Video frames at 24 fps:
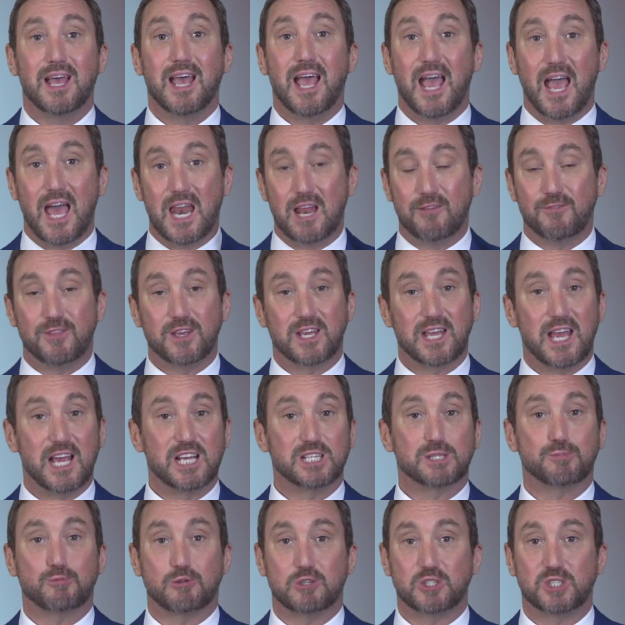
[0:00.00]
And if the
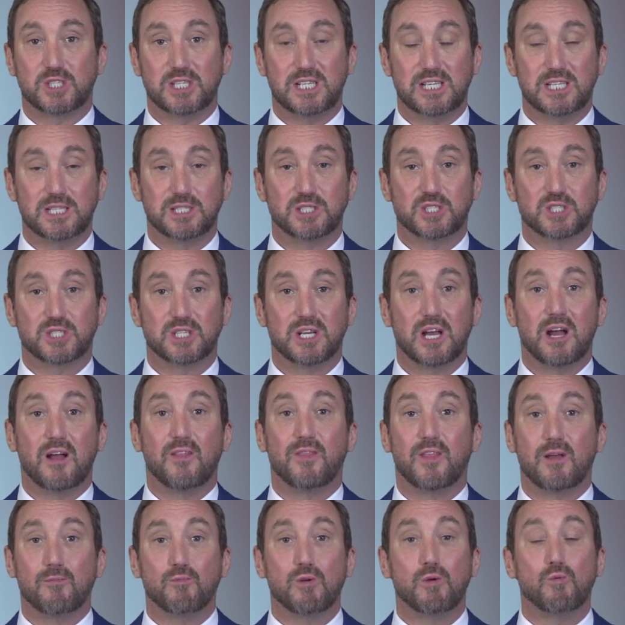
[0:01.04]
case proceeds,
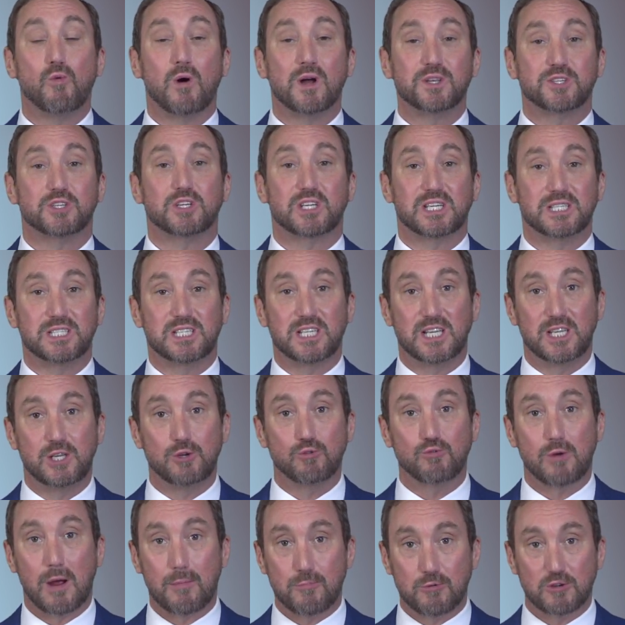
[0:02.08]
then we want to continue
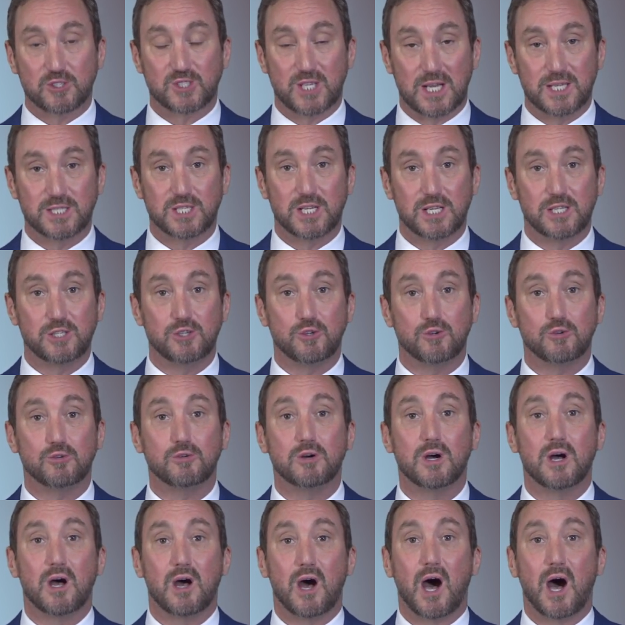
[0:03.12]
representing you